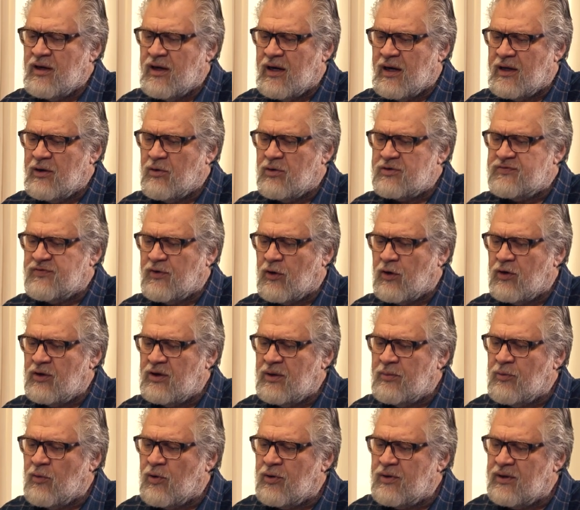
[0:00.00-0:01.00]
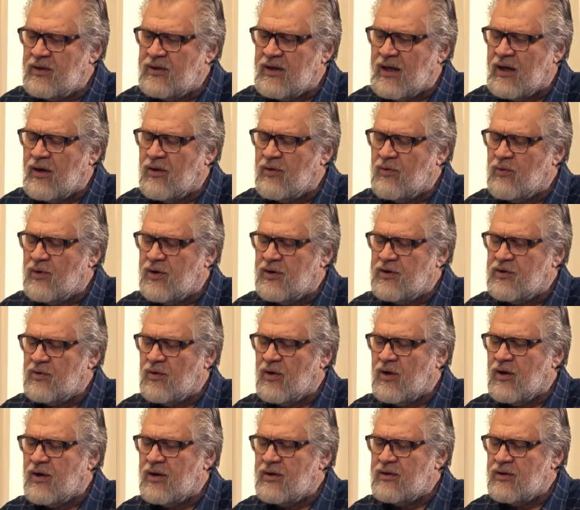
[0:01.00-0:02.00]
I know it's early morning now where
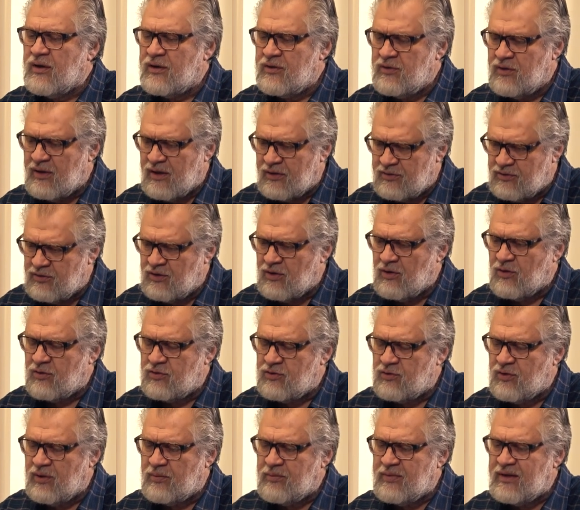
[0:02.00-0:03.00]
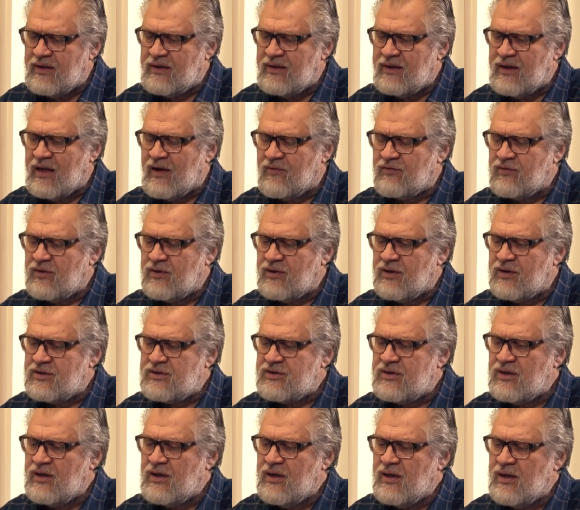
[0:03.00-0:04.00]
you are, and you had to go to a meeting after
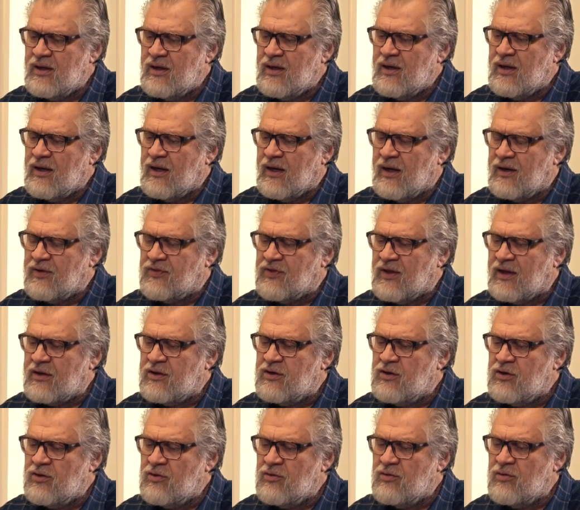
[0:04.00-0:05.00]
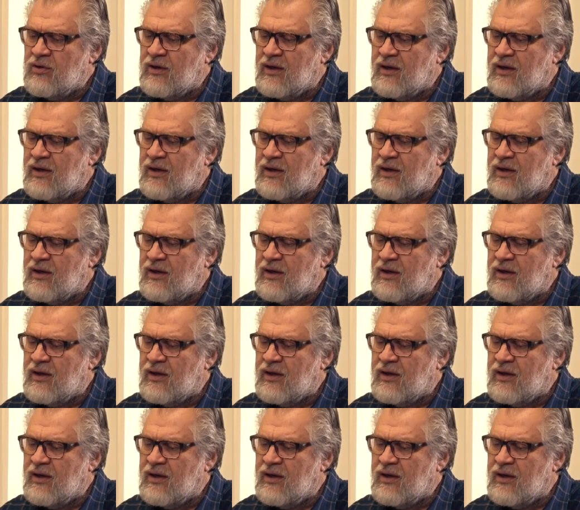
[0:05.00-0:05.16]
this. I thank you.